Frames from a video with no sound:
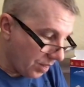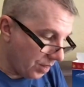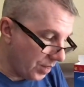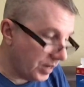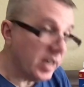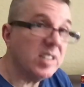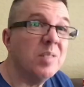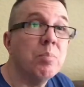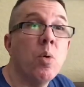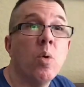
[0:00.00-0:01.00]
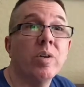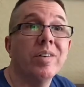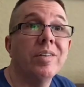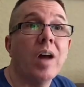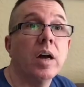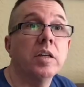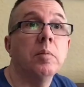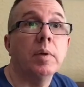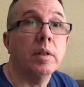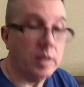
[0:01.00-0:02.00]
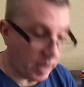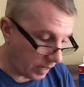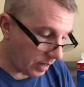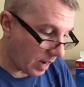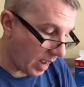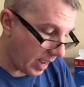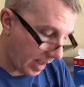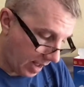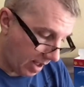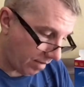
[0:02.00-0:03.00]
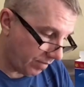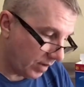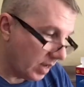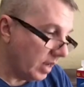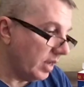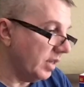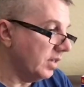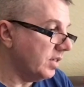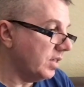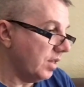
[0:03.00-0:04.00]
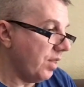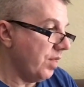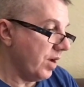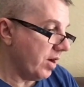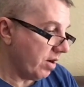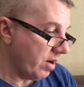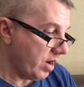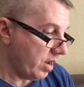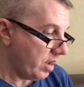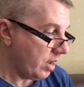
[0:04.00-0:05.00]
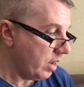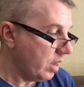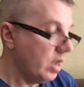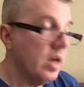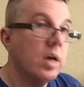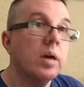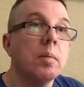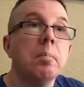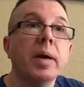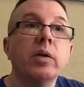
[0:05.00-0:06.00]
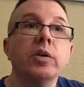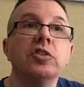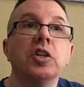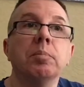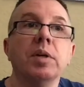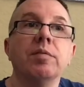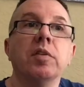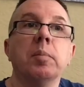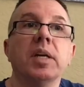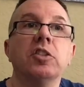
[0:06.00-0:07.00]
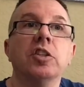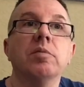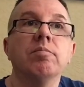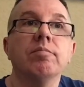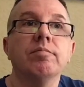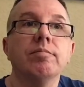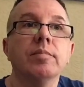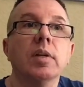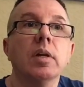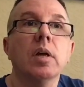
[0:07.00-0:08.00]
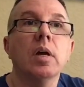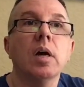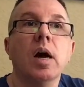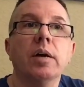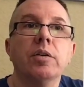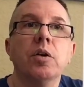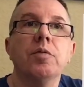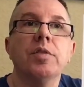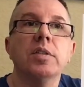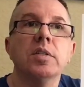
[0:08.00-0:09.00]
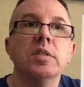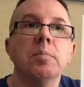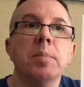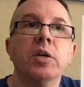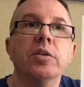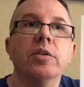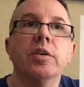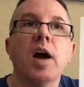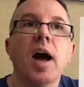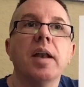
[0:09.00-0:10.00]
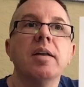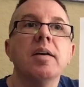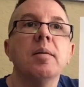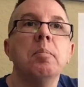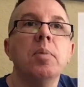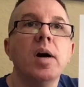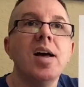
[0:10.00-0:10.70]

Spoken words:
The next important document that I have is their microchip information. I don't know if this is mirrored or not, but